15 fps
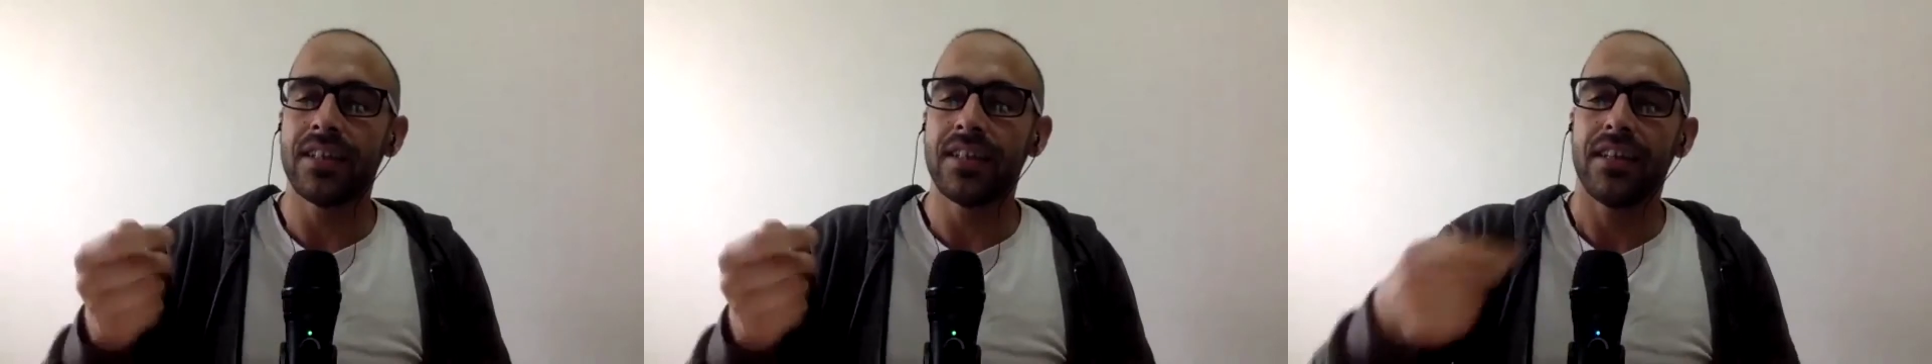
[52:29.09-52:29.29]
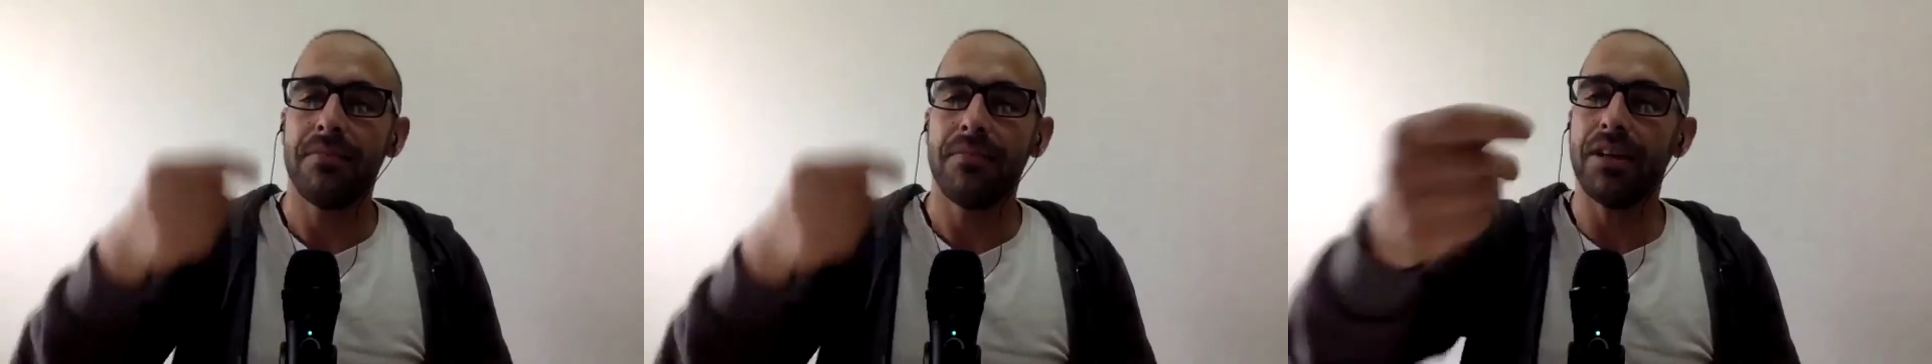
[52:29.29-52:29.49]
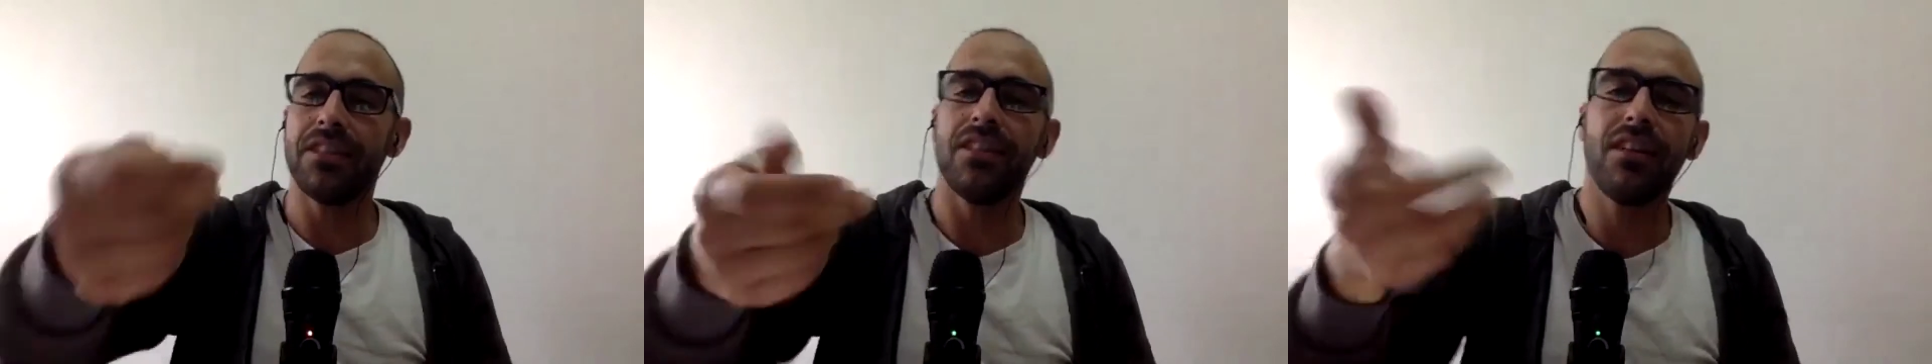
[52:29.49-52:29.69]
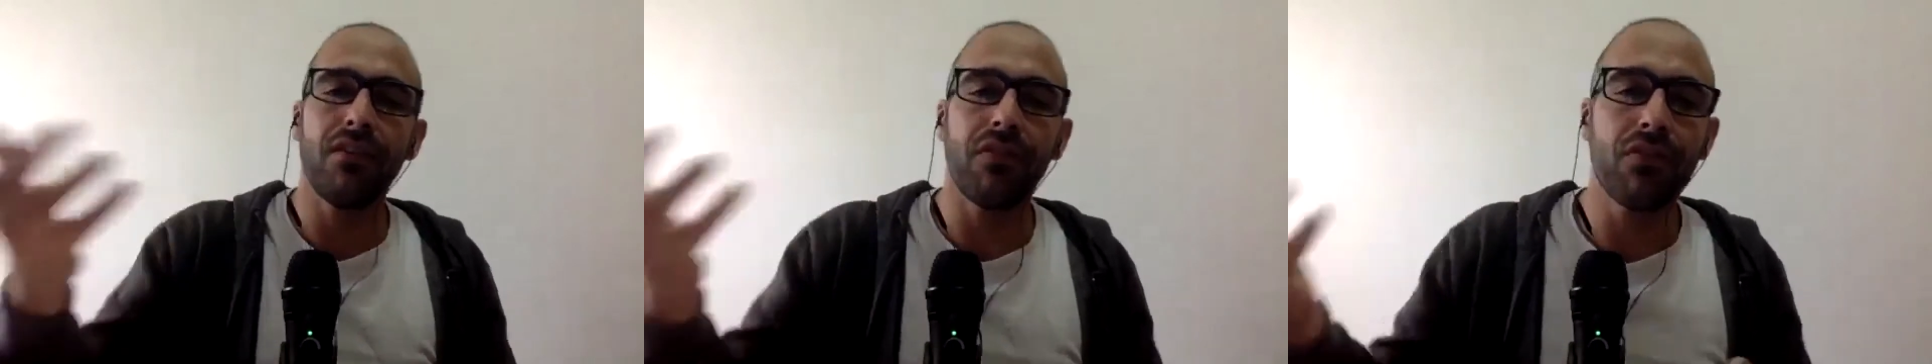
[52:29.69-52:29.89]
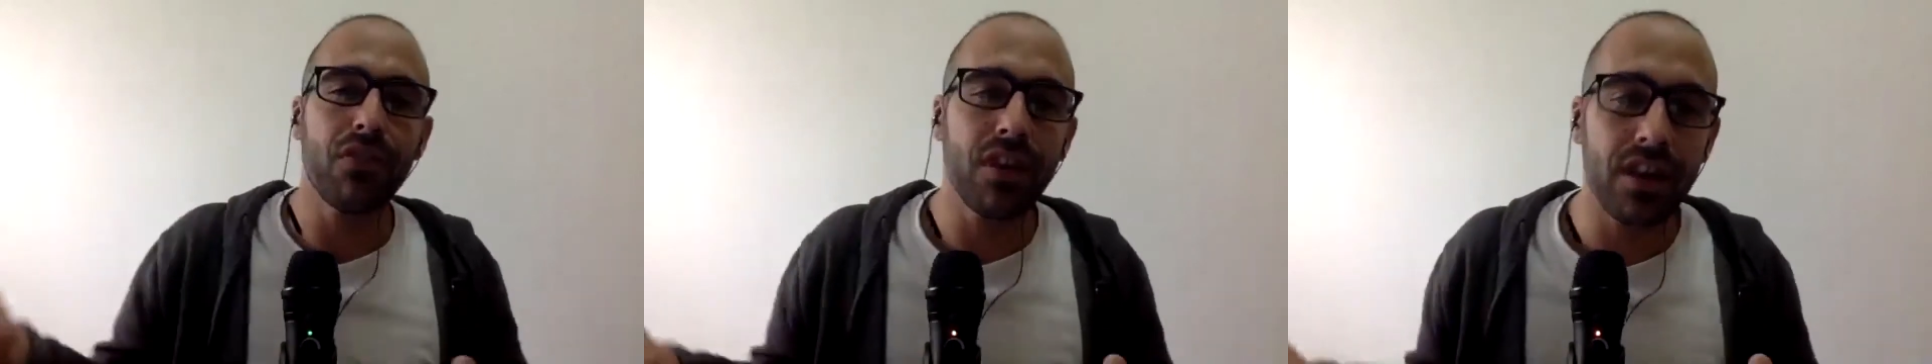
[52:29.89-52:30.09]
imagine,
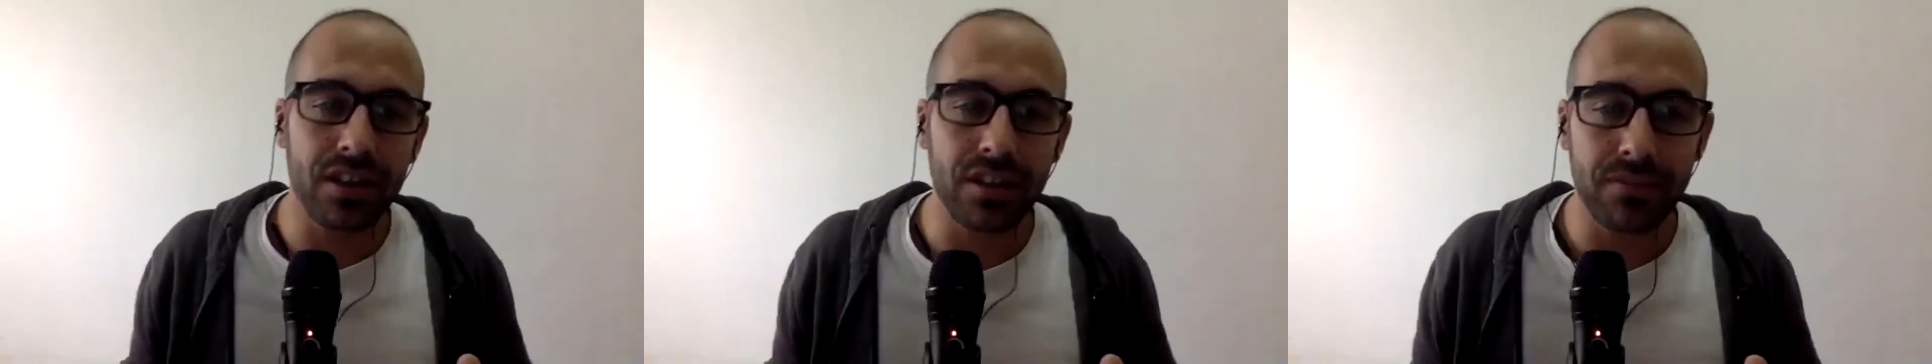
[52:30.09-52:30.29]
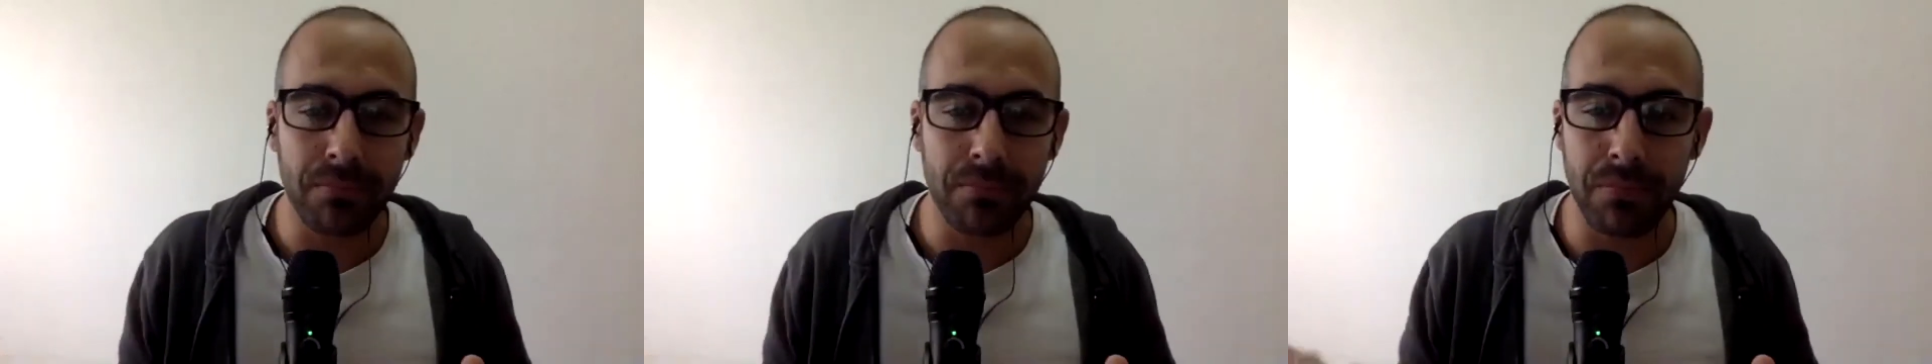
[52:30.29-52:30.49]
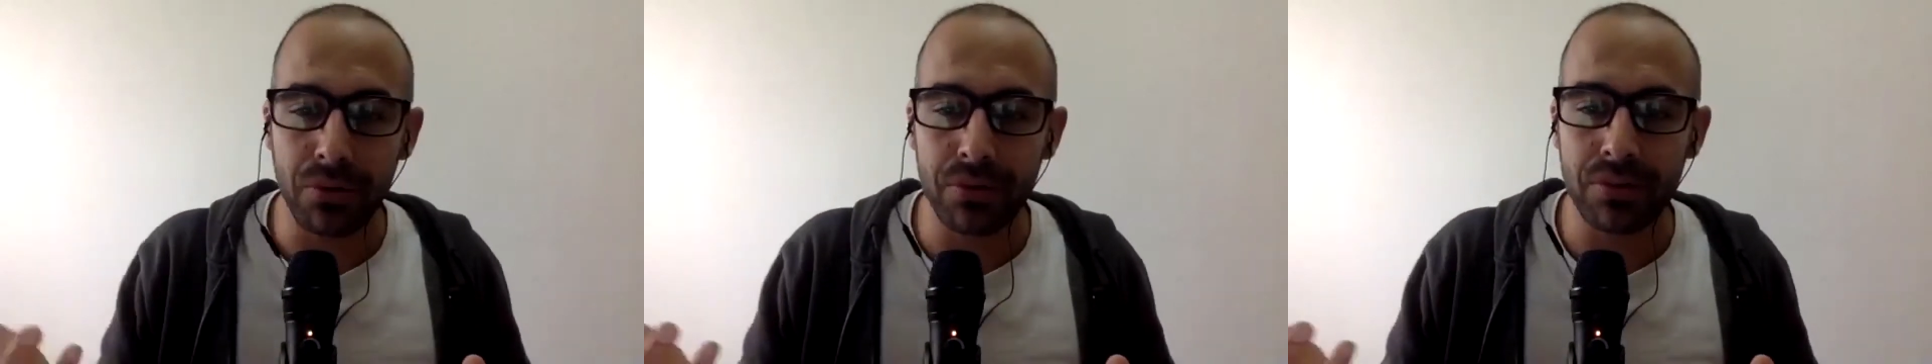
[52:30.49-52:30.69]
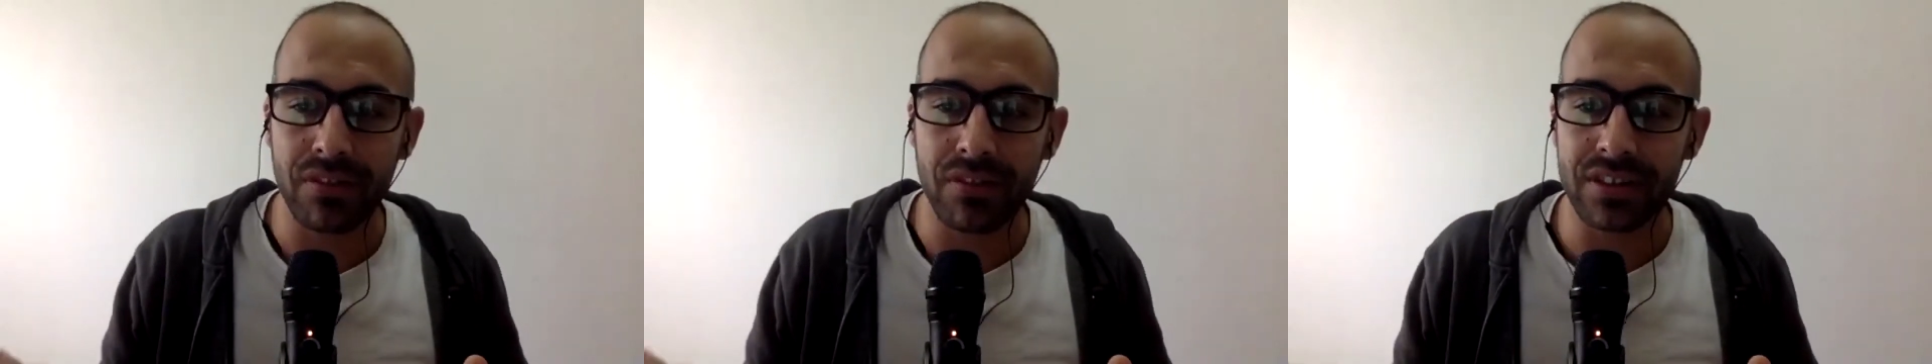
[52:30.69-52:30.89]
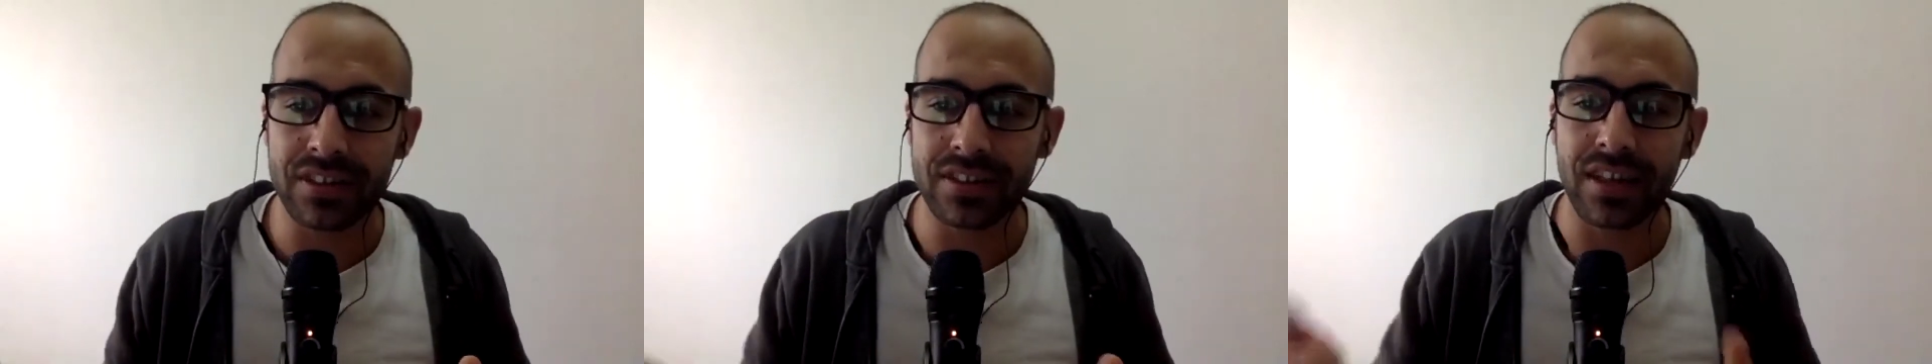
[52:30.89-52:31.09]
if we are both of
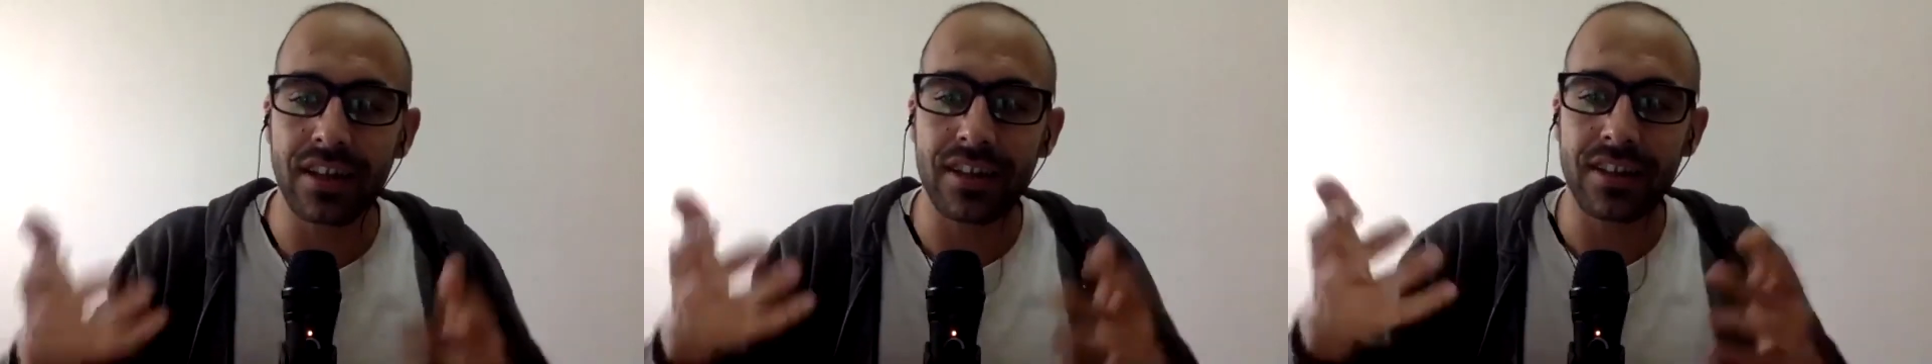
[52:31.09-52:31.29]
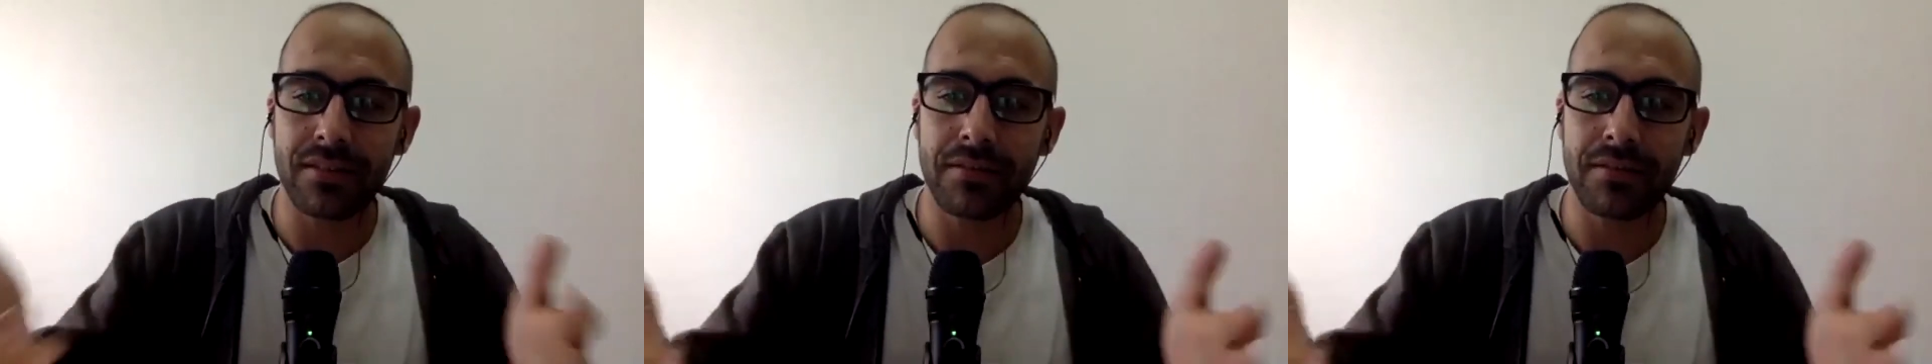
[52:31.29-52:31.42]
us like